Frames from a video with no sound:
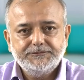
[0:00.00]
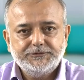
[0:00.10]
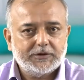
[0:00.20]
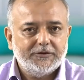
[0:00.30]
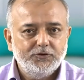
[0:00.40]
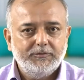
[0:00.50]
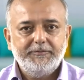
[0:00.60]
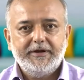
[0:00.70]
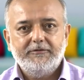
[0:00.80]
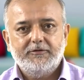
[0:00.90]
So, consumer
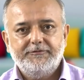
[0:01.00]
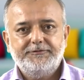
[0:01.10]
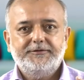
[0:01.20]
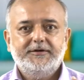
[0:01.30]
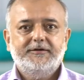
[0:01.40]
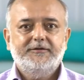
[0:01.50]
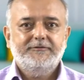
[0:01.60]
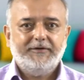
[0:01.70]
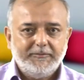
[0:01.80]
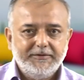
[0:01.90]
behavior of
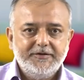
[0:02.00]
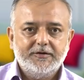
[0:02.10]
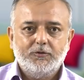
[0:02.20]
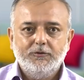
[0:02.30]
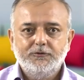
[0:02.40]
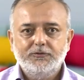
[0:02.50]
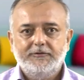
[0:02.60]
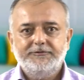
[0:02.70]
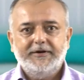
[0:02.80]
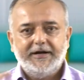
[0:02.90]
families are also
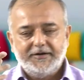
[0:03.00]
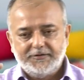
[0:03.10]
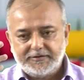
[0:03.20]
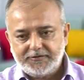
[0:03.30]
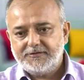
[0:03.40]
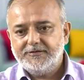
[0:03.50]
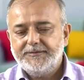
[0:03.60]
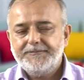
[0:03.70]
of great interest